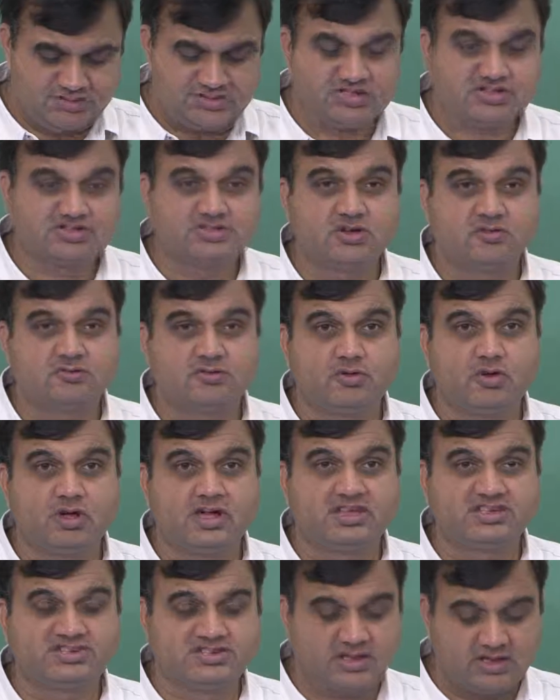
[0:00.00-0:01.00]
basics of
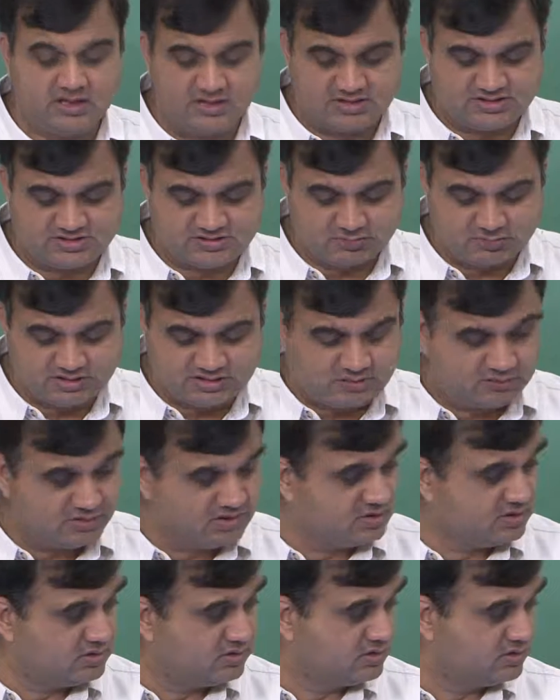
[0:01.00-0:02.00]
noise and its
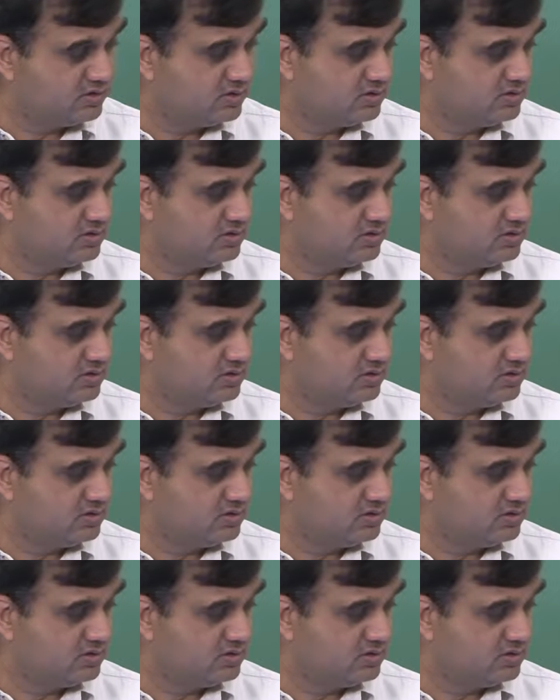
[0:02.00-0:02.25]
measurement.